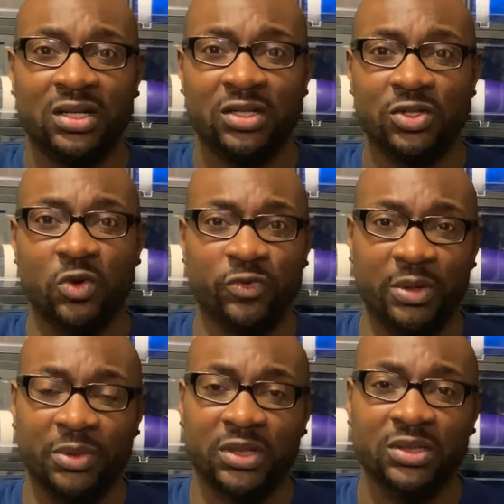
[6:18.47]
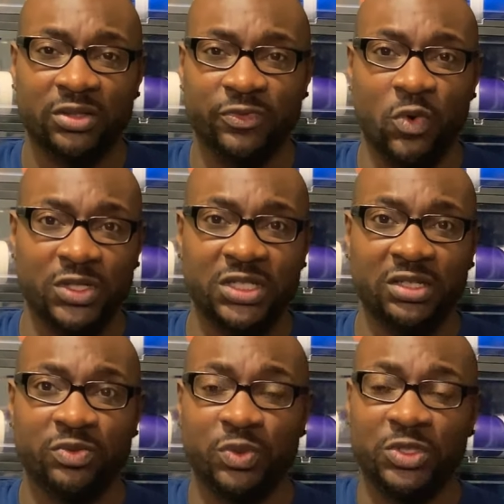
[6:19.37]
November the
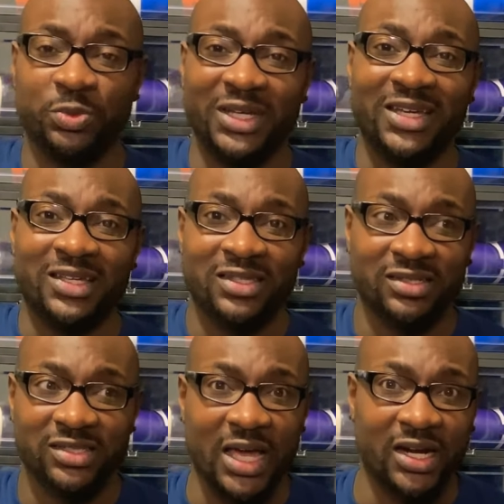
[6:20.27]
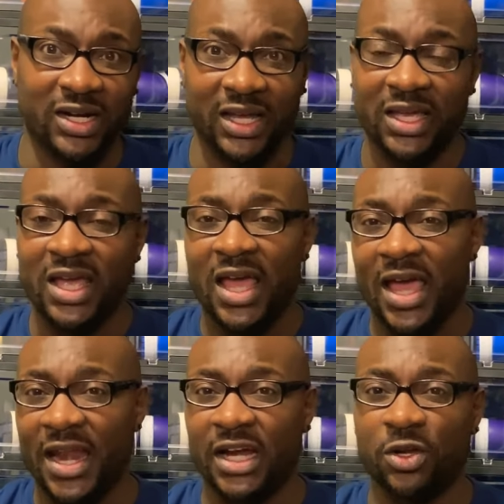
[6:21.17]
14th, which will be this Saturday.
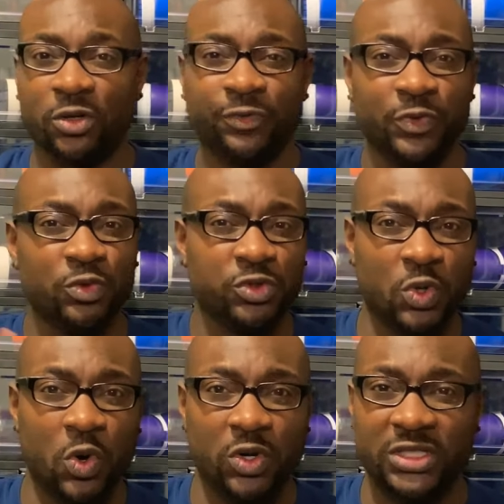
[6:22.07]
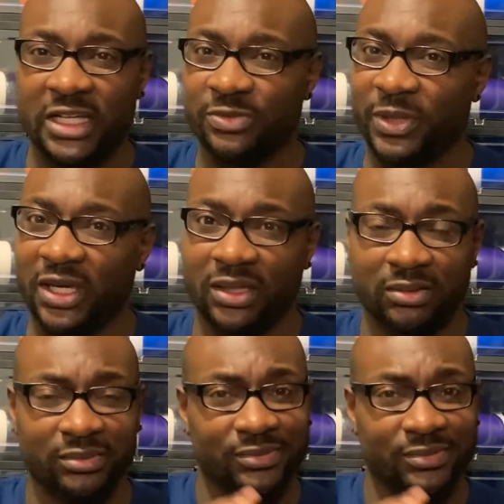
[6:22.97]
And I know a few stores has been